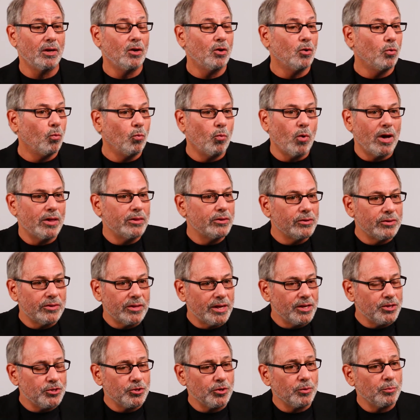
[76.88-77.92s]
whether they
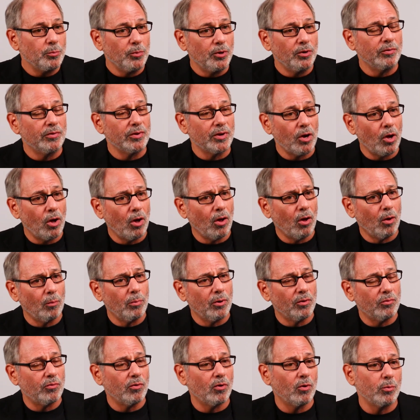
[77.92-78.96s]
should move at all
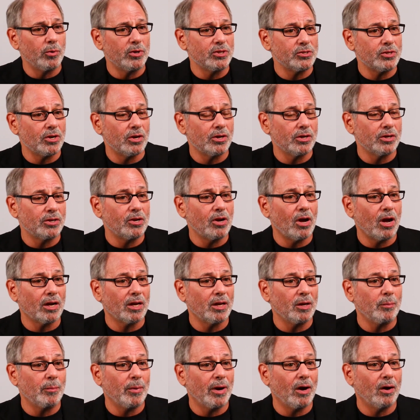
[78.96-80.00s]
before we started talking
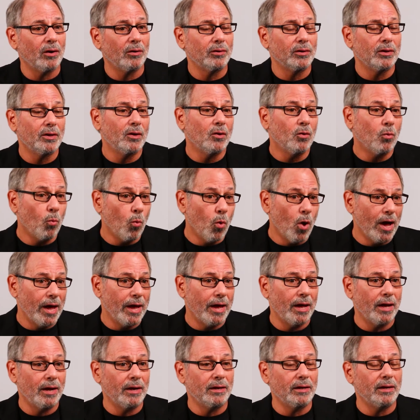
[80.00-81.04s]
about
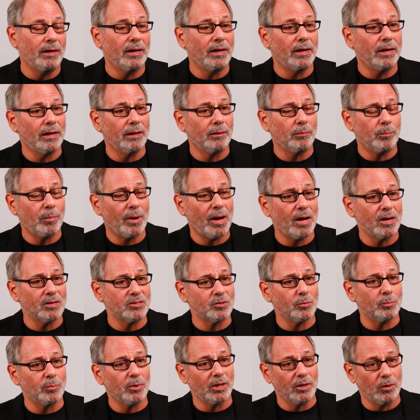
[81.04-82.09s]
when and
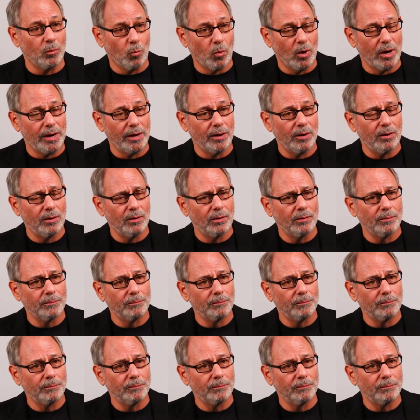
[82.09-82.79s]
possibly where.